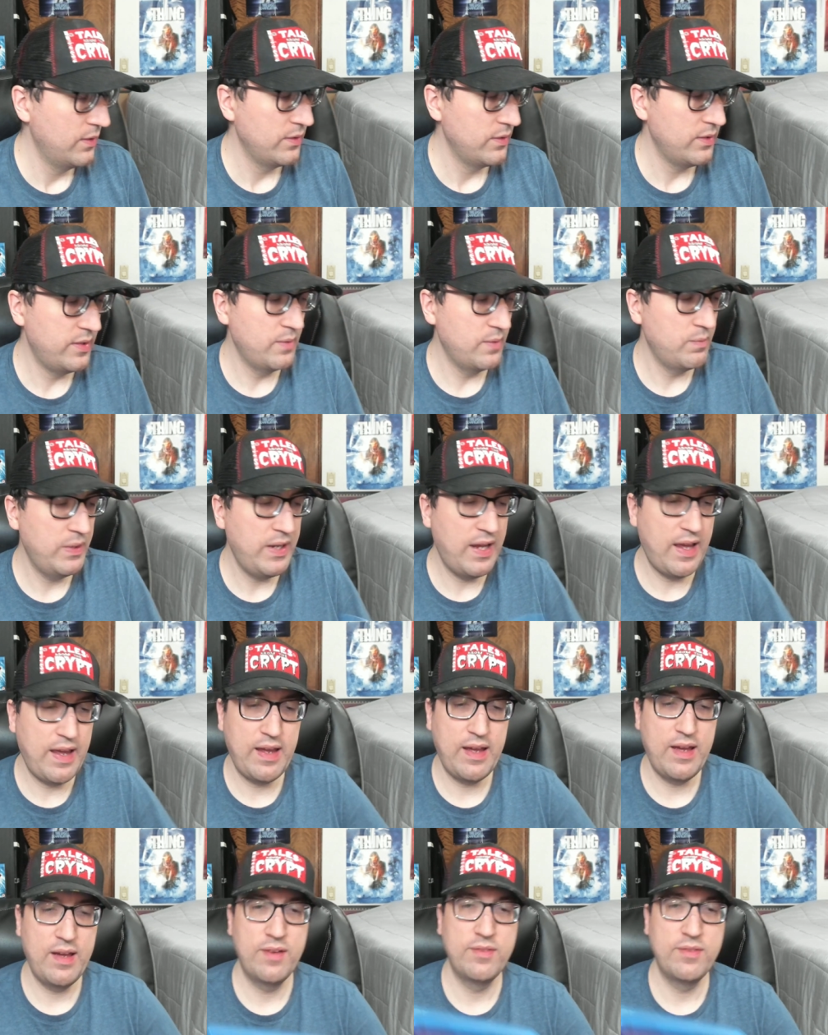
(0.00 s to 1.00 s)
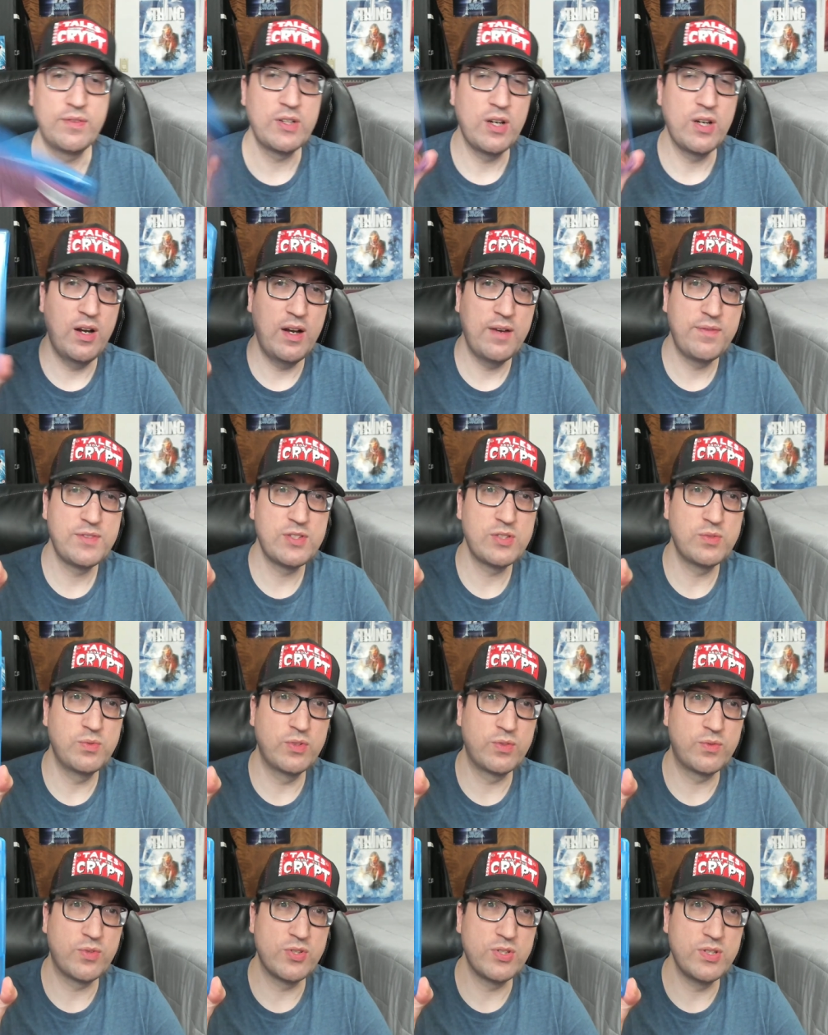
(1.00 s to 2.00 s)
Then we have Cuffs
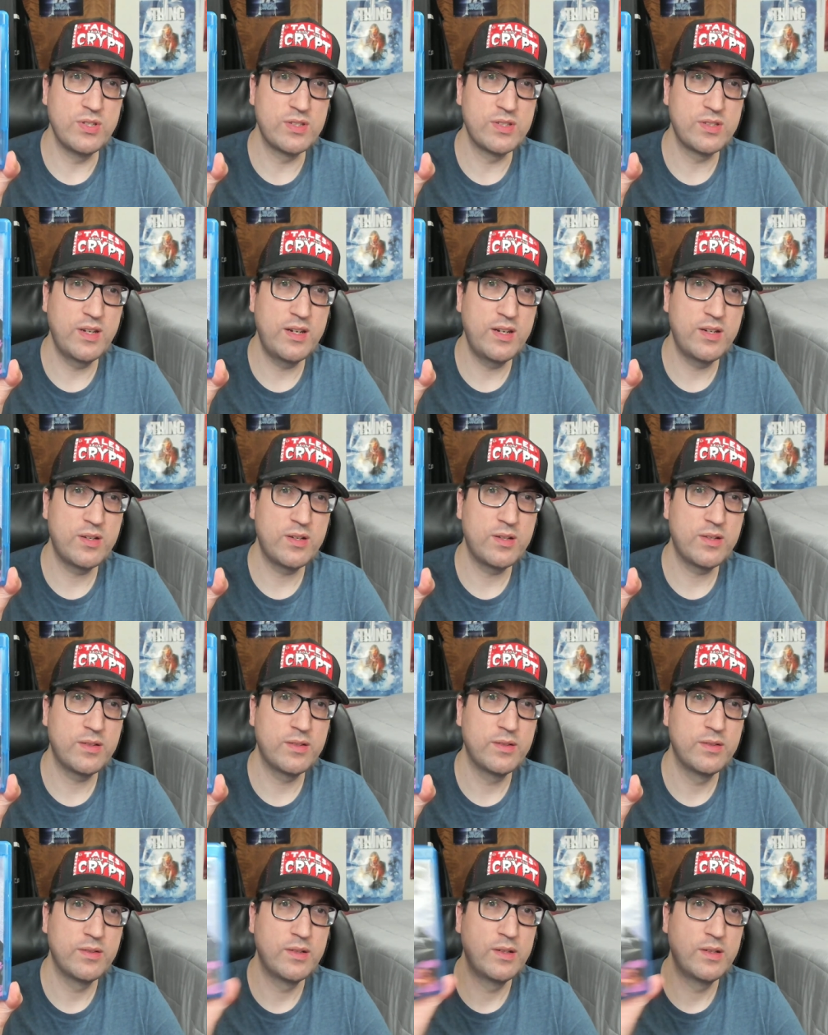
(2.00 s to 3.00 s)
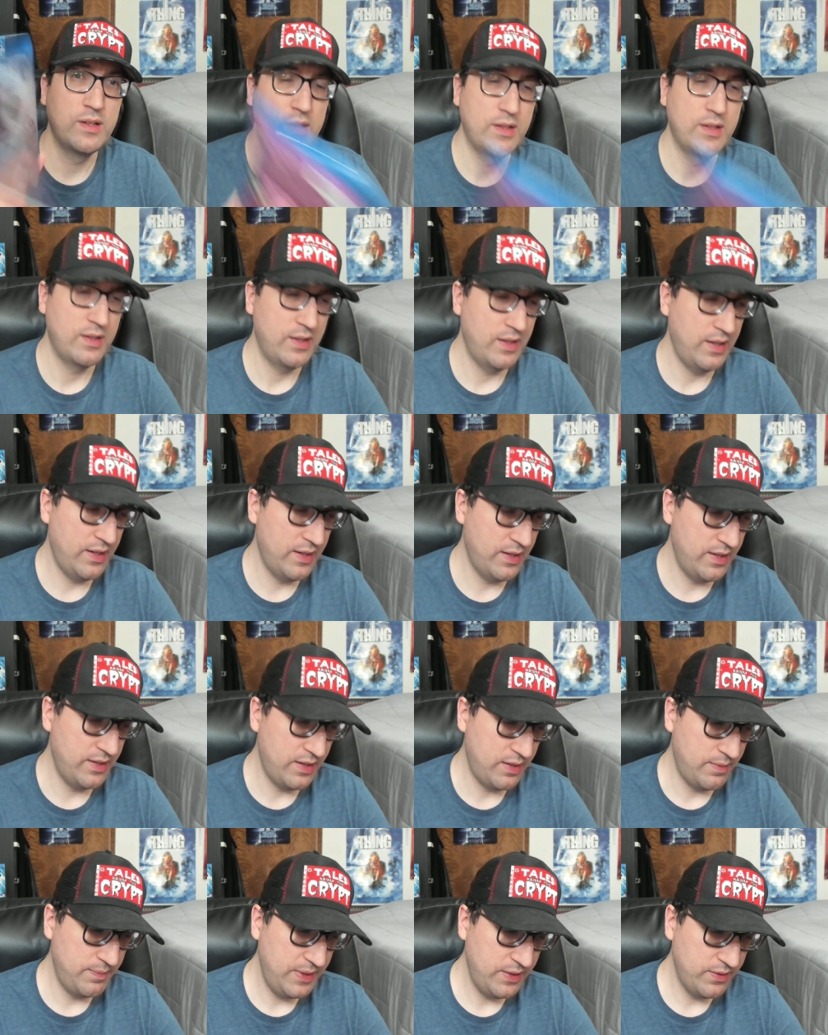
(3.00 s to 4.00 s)
with Christian Slater and
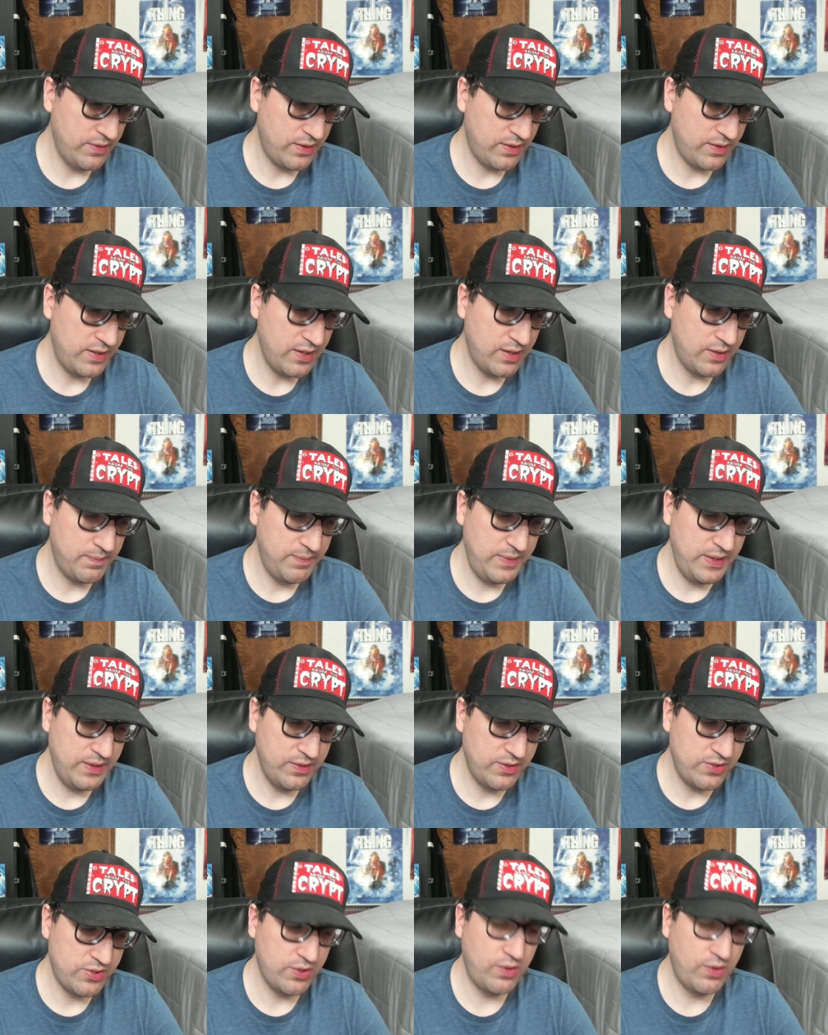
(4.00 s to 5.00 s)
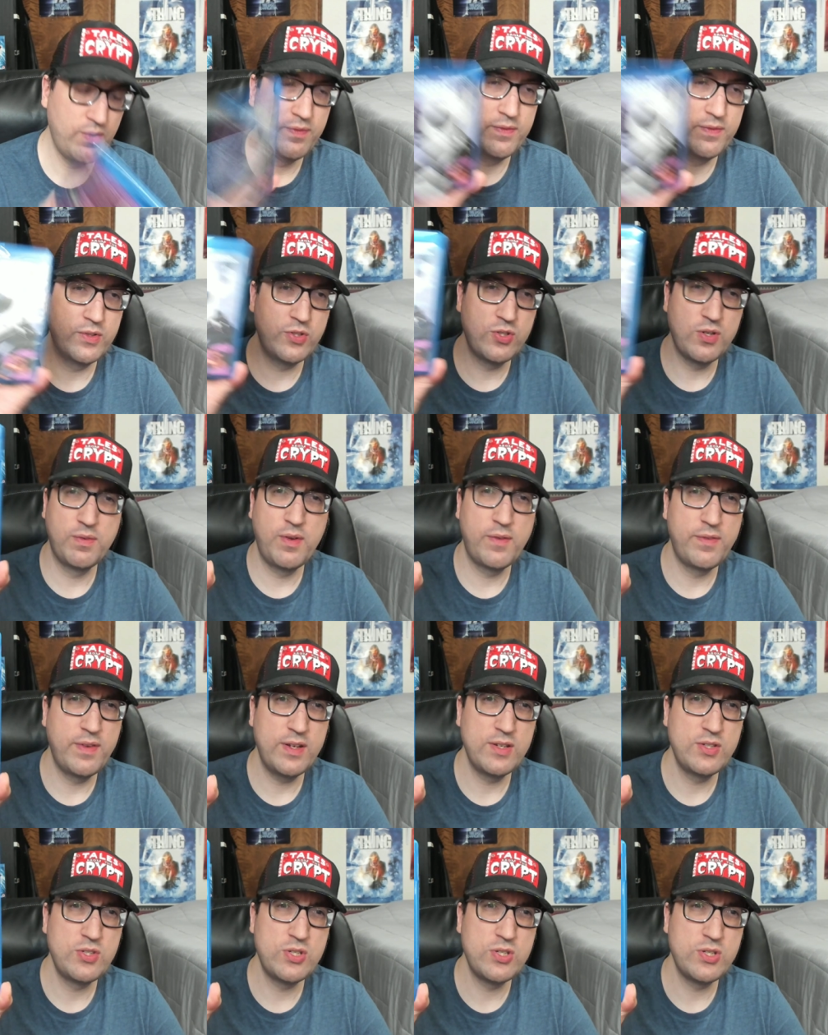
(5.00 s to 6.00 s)
a young Mila
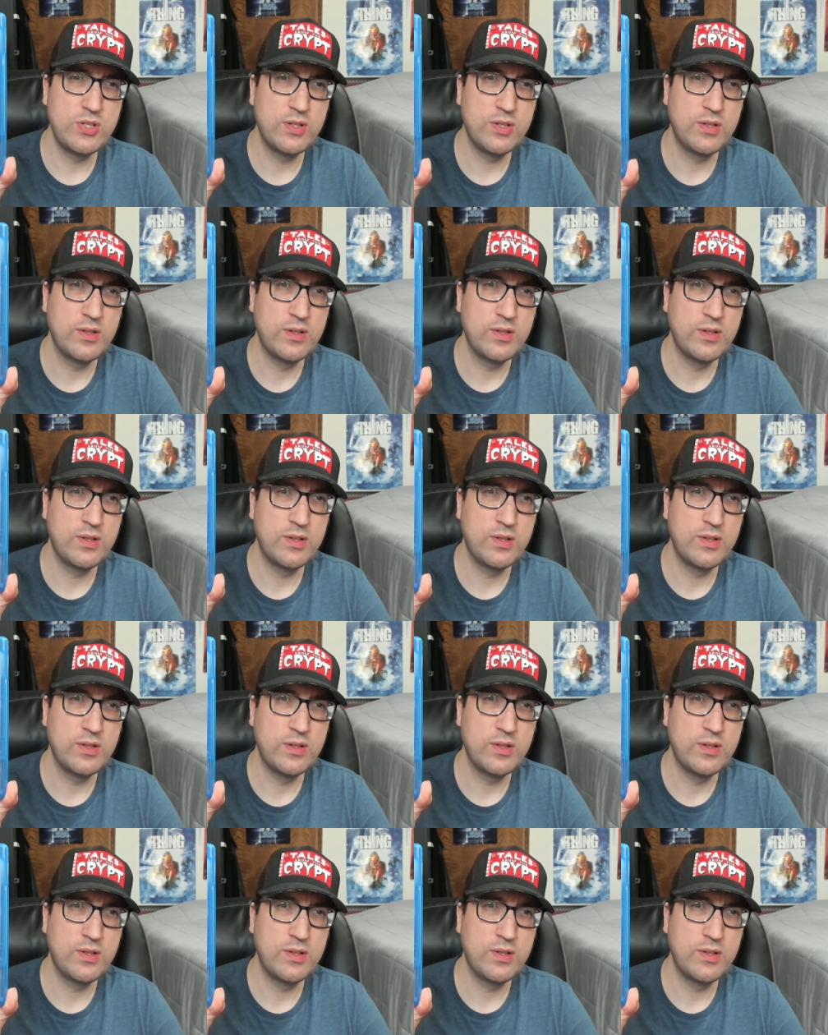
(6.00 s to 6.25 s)
Jovovich.